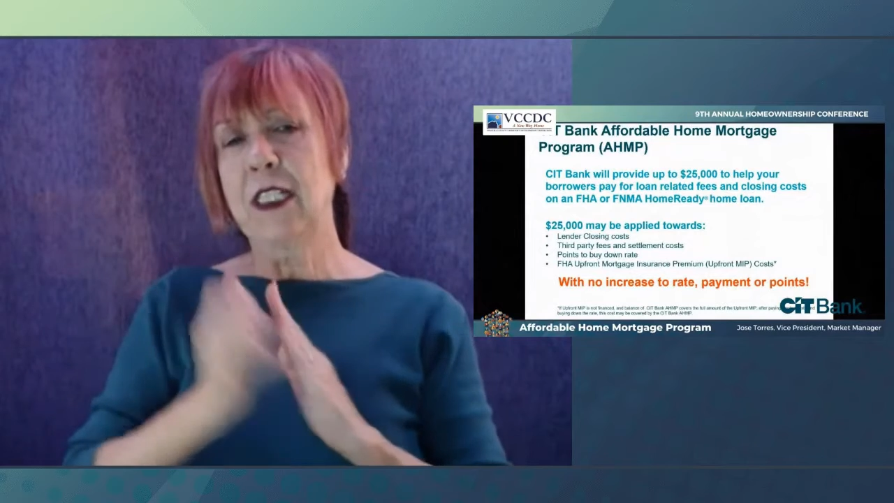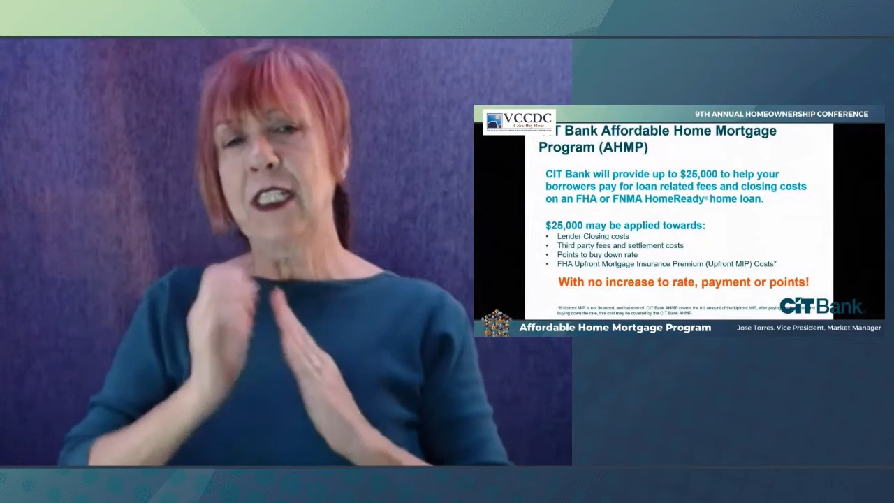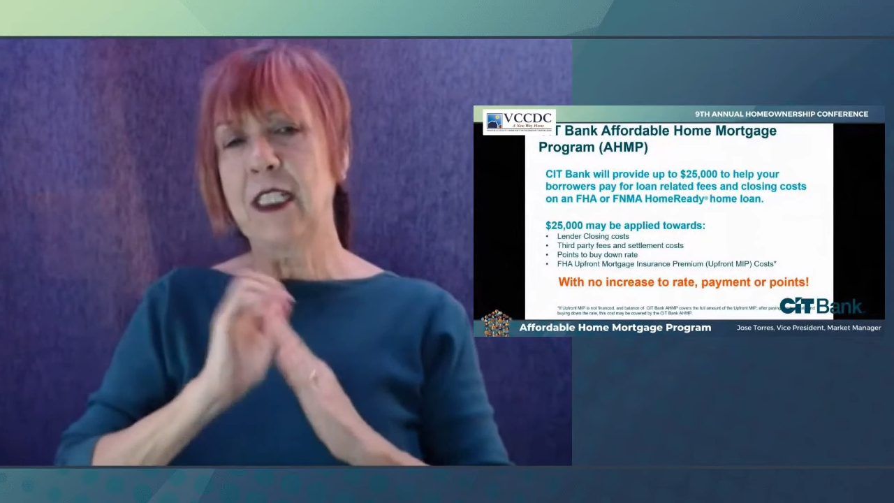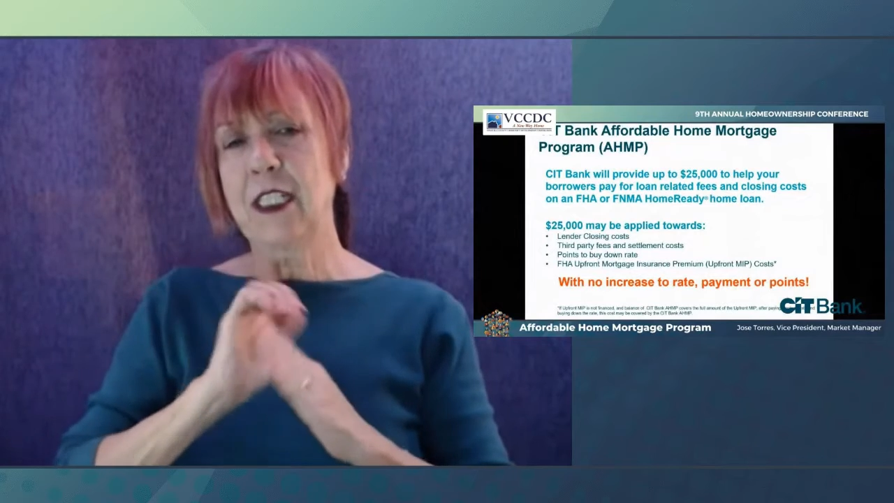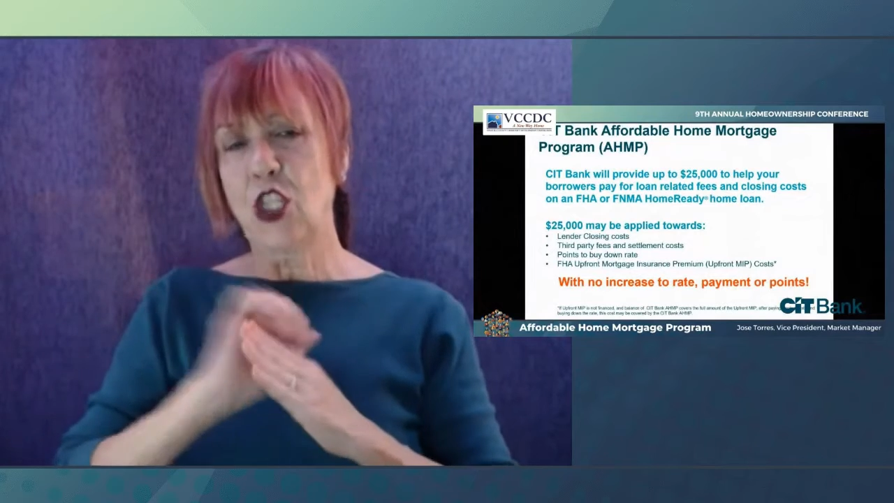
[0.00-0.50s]
and
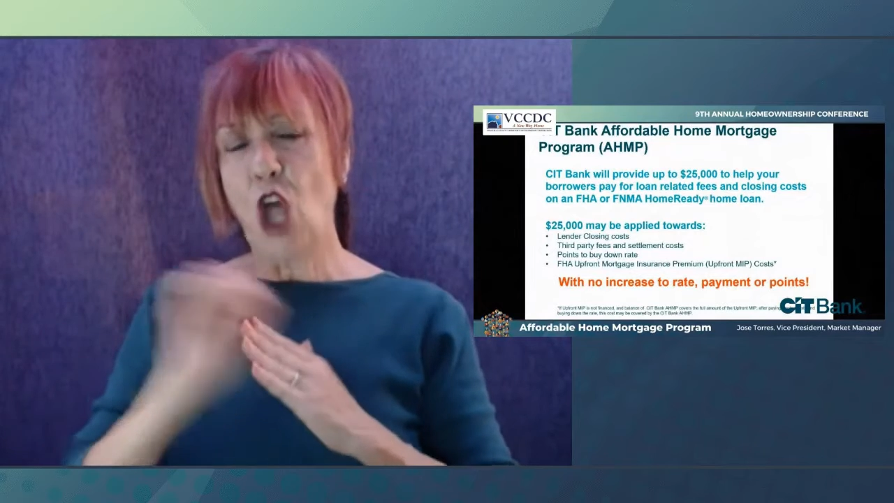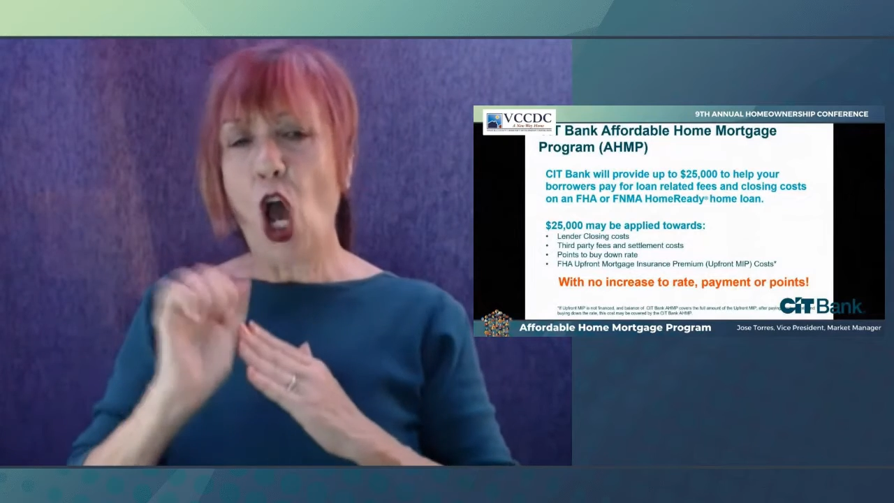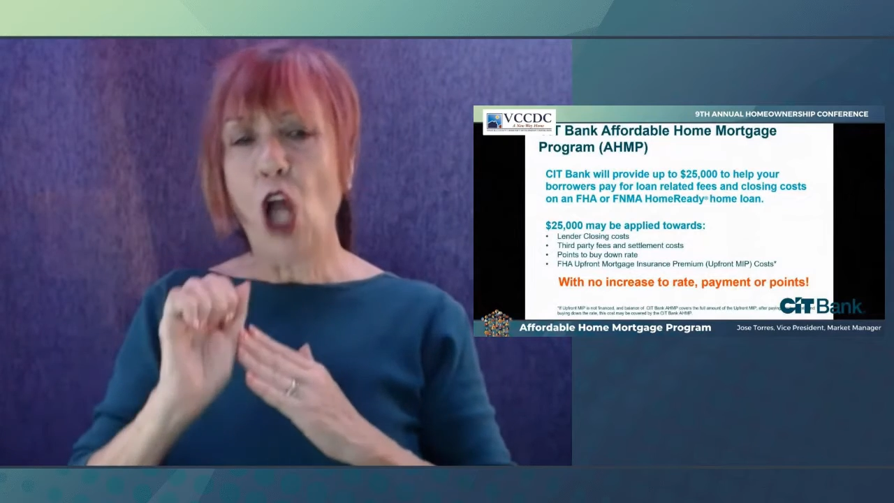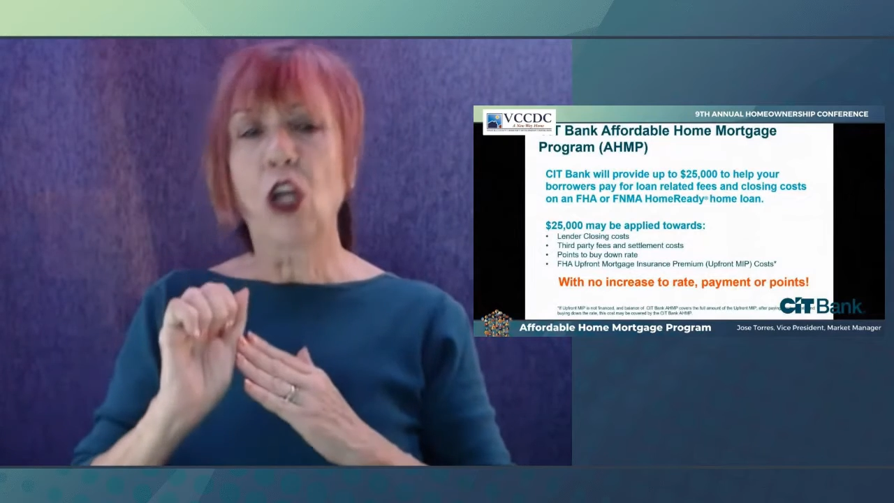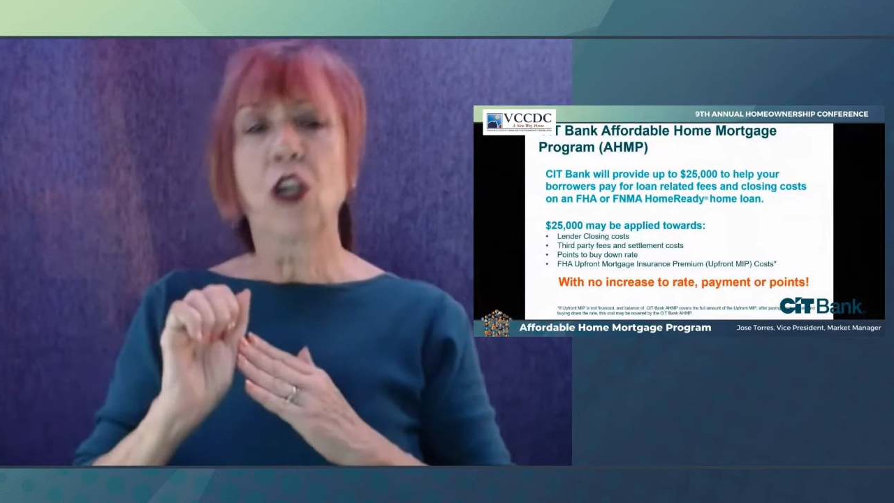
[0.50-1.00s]
closing
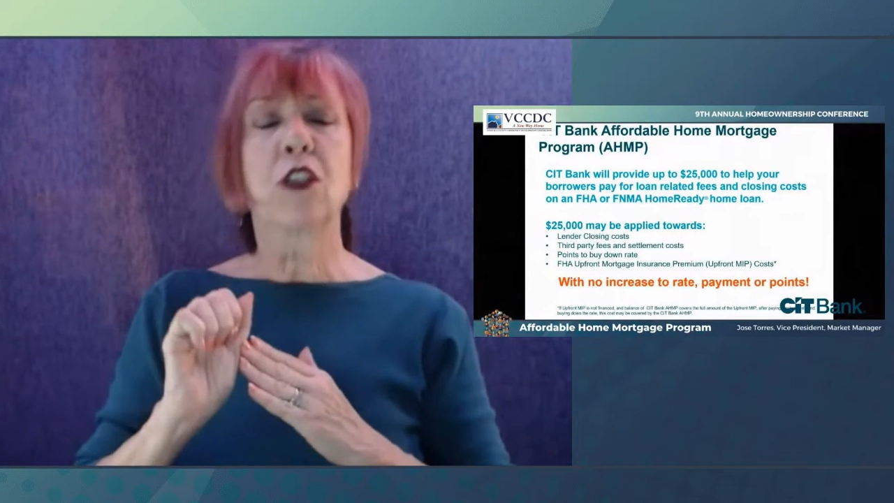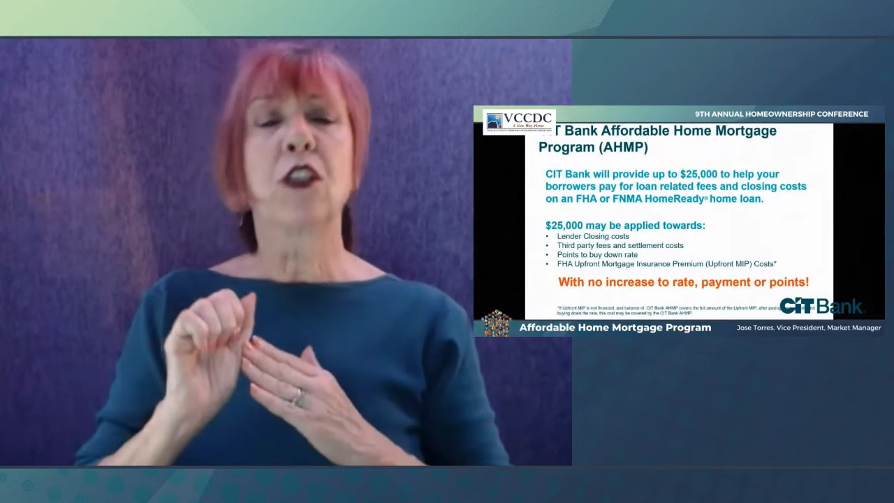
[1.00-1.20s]
costs